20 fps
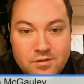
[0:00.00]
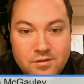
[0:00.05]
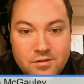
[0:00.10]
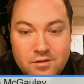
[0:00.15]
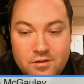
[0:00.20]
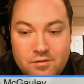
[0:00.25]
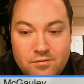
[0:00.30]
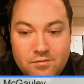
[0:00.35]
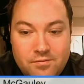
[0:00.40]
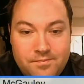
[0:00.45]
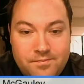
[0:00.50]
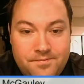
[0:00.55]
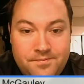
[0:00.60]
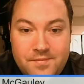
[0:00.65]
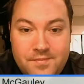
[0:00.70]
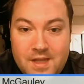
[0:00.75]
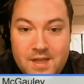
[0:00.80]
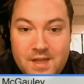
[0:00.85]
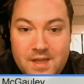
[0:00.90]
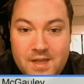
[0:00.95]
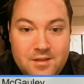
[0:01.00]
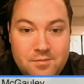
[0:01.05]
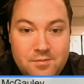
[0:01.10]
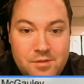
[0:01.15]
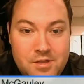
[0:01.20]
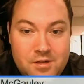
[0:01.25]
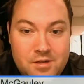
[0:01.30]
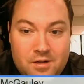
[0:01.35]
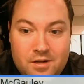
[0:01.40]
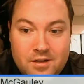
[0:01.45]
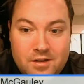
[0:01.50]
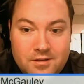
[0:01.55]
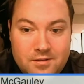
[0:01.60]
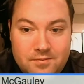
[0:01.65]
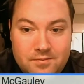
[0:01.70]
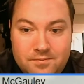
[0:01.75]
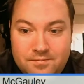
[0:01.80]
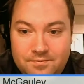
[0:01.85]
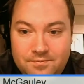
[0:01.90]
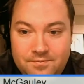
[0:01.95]
So that's going to be
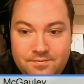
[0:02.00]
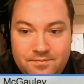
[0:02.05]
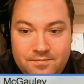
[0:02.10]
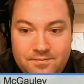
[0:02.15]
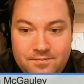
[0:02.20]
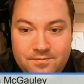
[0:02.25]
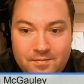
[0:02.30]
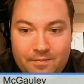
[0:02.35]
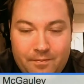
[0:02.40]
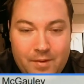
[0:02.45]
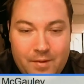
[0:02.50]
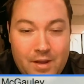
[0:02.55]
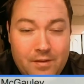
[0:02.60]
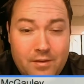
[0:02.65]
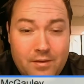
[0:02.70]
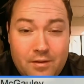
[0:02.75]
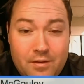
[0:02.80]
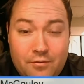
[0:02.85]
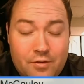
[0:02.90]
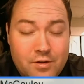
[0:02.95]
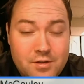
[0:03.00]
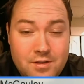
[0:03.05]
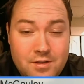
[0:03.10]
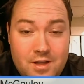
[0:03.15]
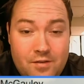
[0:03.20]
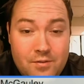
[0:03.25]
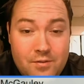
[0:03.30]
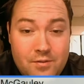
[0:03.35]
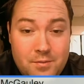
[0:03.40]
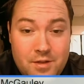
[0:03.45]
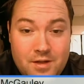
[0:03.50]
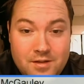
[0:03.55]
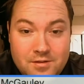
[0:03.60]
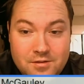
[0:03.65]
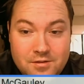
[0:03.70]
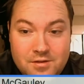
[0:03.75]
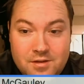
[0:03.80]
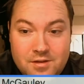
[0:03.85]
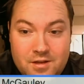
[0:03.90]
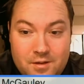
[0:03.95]
awesome. We have the first 11 minutes are
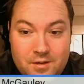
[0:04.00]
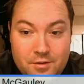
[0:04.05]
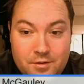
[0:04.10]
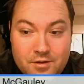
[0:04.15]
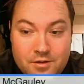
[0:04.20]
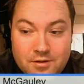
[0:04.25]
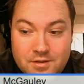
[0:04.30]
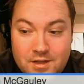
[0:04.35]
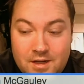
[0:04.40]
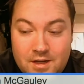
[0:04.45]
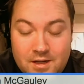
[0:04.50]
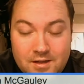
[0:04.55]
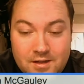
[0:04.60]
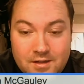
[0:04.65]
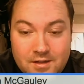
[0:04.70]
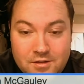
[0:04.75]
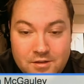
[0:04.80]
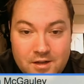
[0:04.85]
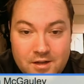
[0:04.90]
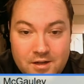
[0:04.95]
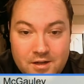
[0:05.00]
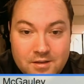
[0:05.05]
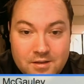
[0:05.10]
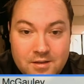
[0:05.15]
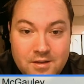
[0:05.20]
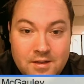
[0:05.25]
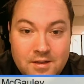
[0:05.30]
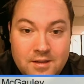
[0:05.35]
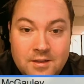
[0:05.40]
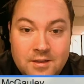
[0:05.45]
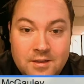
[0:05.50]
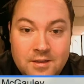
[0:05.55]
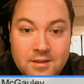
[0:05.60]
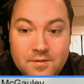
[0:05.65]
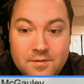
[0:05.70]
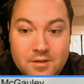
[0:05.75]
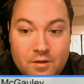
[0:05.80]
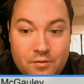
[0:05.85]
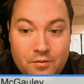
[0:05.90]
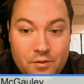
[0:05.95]
still up on our site. I checked.
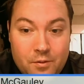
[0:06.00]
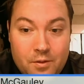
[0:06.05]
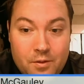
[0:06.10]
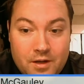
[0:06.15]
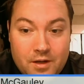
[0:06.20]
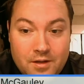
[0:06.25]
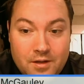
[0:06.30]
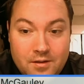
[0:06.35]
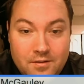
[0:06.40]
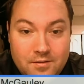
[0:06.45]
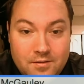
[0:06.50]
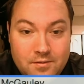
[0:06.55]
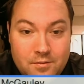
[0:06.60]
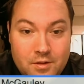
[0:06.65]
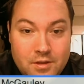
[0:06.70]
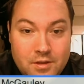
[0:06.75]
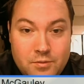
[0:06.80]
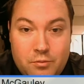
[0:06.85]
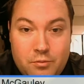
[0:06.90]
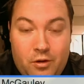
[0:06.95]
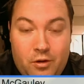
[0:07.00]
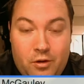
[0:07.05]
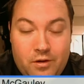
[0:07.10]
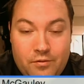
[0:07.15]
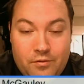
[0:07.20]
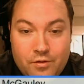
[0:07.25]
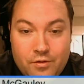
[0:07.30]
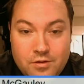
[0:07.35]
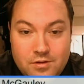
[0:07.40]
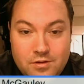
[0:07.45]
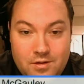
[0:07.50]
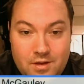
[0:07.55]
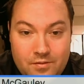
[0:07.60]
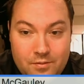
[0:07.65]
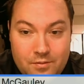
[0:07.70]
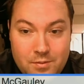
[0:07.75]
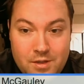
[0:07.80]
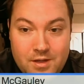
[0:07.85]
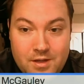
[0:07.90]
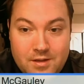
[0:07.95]
So if you want to spoil the first
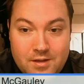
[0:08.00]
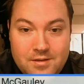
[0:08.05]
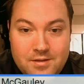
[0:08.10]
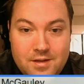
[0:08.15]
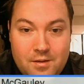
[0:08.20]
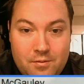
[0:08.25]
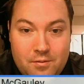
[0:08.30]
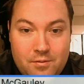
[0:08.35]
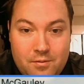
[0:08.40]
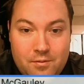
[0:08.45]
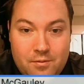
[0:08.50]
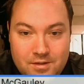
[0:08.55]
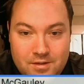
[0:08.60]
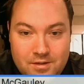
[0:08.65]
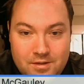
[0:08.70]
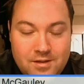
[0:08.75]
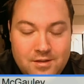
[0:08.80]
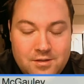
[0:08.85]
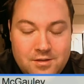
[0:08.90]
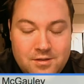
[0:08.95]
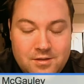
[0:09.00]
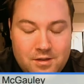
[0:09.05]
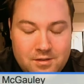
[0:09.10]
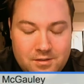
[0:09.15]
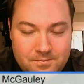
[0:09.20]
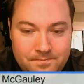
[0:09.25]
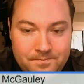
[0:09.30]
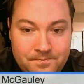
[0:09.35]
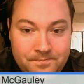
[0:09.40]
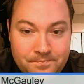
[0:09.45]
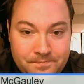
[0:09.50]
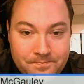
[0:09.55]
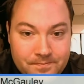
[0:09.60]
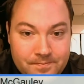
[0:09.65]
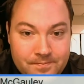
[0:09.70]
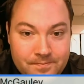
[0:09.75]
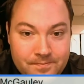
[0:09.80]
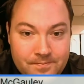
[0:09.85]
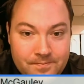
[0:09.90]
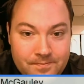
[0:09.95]
11 minutes, I watched it. It's awesome.
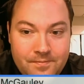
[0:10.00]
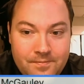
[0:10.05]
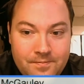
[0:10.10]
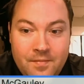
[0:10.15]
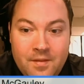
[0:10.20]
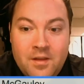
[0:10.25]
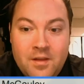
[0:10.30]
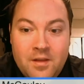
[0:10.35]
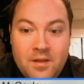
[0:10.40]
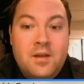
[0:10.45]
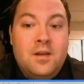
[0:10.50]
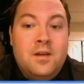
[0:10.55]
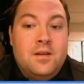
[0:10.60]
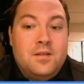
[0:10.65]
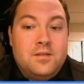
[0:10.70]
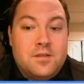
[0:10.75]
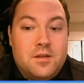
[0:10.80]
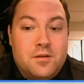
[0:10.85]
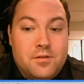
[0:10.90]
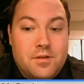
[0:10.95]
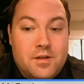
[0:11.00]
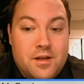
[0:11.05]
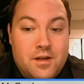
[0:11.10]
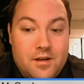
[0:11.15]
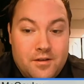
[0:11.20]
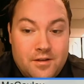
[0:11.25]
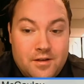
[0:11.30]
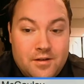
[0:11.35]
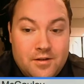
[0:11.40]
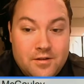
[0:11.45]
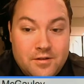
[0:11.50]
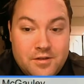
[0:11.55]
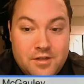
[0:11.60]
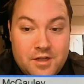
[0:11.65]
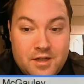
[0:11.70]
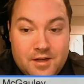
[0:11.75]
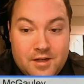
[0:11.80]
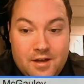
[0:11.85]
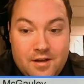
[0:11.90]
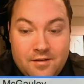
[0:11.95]
So get on there and
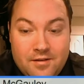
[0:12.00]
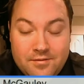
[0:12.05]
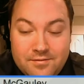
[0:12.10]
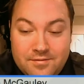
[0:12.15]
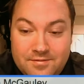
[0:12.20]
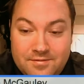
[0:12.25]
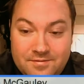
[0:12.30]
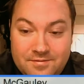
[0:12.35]
check it out.